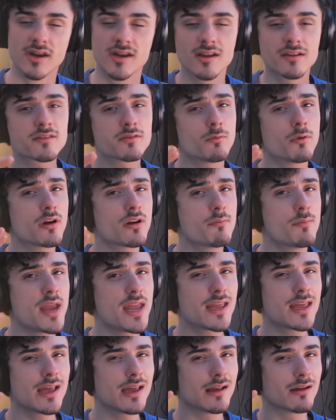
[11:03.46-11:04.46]
He doesn't want to
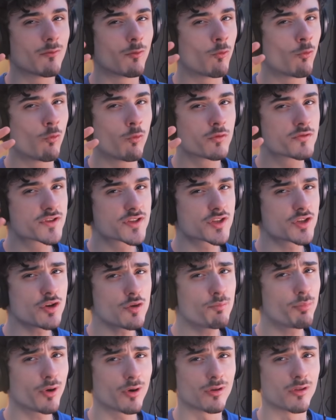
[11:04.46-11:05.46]
make it
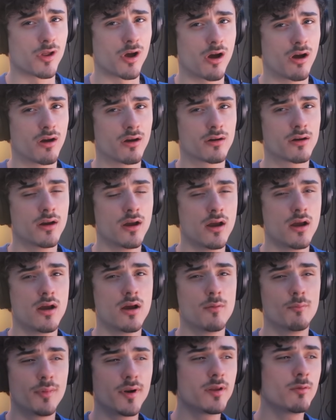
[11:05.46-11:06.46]
super long,
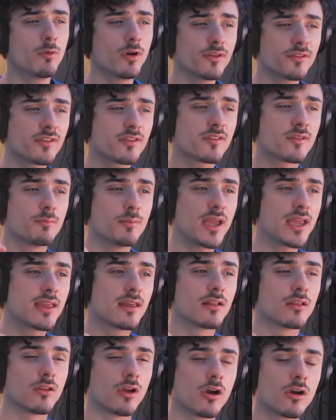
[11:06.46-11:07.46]
but he wants it to make
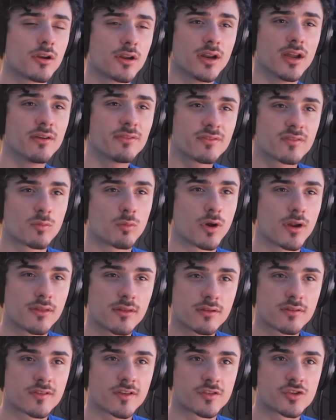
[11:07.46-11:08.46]
it long enough to where
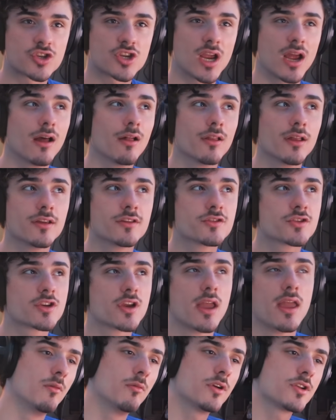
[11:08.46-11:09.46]
there's a
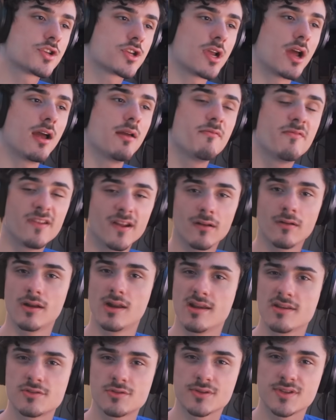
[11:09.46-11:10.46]
challenge, which I'm
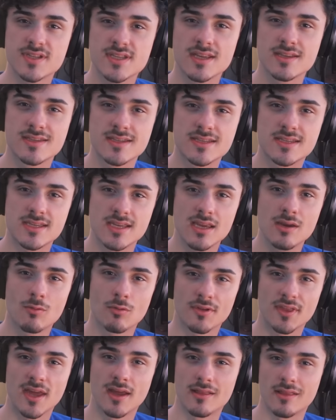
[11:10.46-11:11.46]
very interested to see
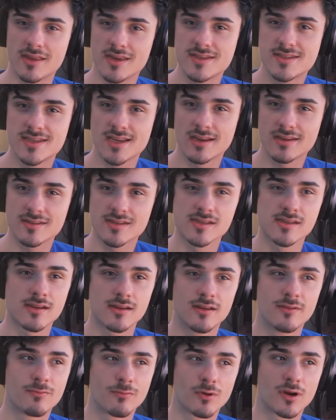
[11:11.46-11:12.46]
where that leads us,
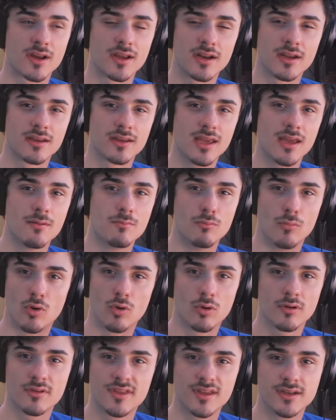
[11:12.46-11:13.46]
if we're gonna get
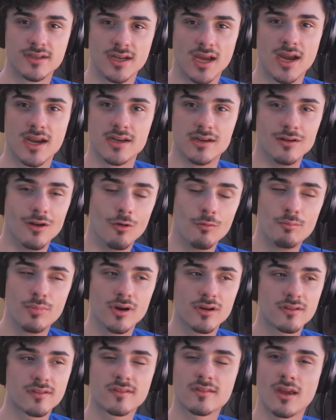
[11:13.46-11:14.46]
more than 9
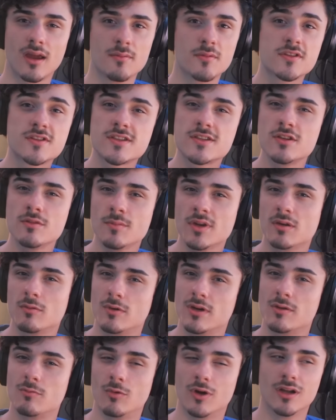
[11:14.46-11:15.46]
notebooks. I'm assuming
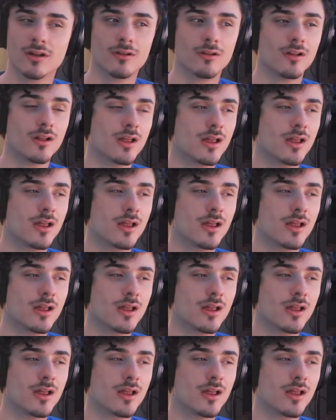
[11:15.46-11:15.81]
we will.